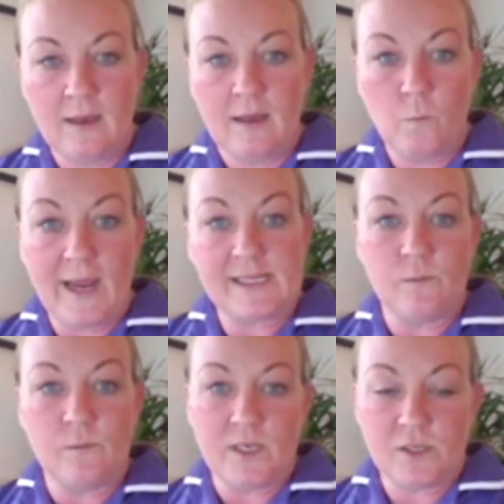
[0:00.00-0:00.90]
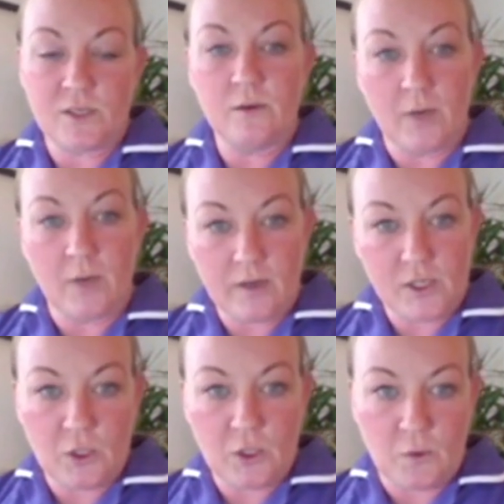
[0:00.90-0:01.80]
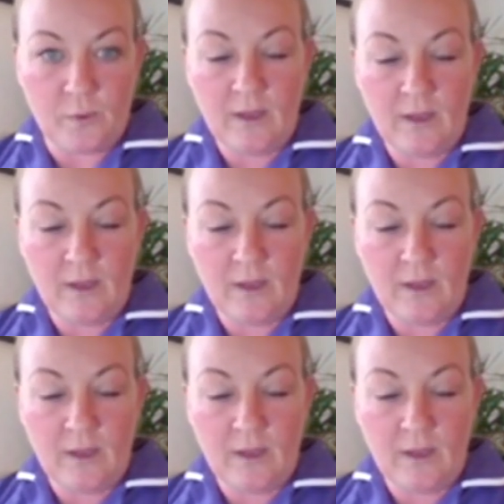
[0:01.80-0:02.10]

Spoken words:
ways in which to unblock a tube,